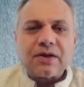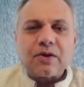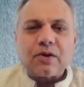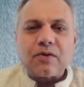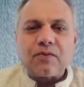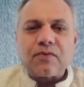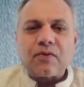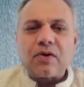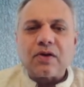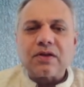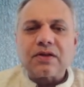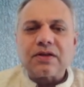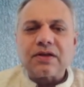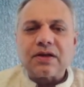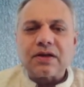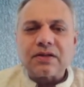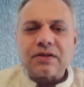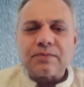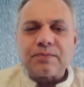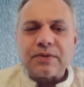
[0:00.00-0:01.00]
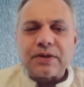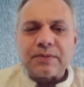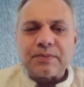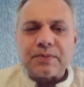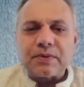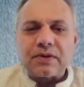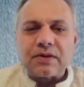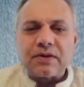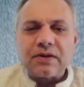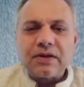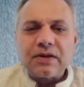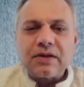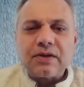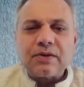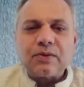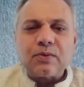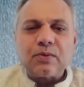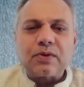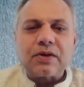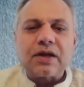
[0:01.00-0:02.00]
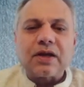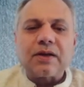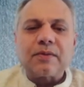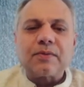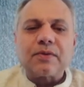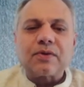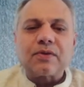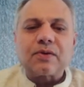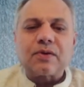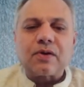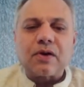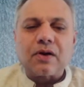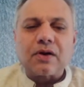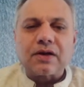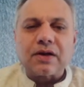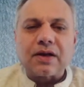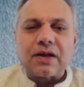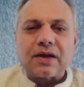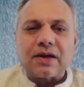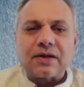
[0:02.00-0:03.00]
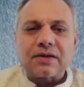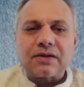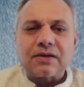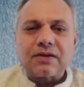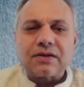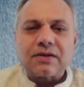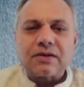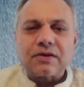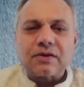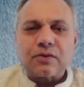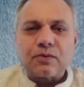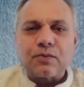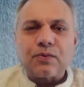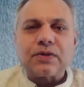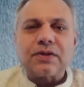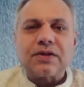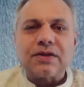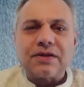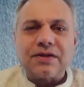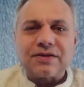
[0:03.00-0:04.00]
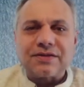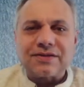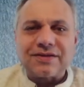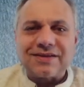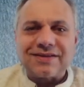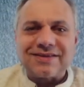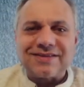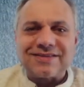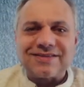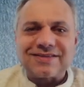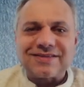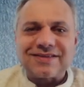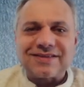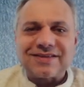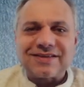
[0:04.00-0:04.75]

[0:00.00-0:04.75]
of all the other people who came into contact with the deceased.